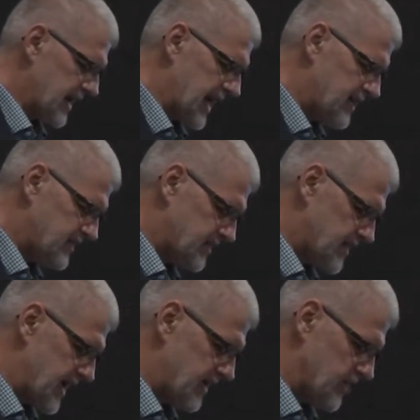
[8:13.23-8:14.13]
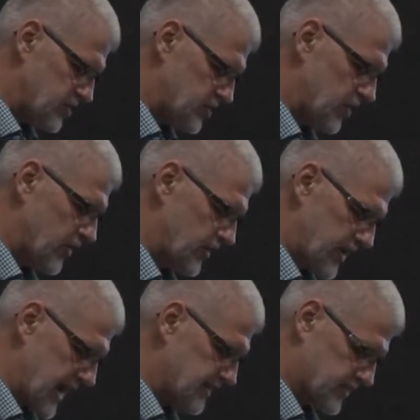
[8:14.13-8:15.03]
like to show you the
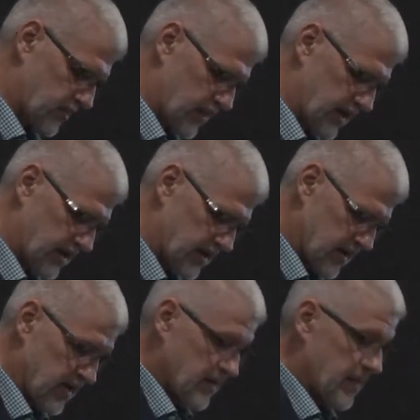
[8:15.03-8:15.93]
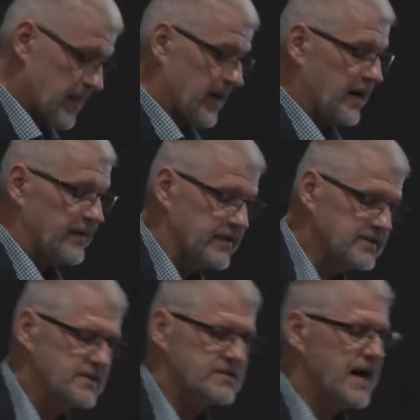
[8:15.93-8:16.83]
next screen.
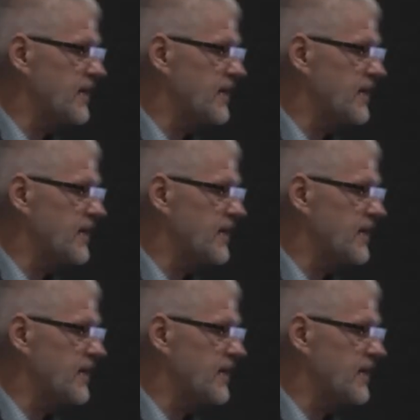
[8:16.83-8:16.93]
This is not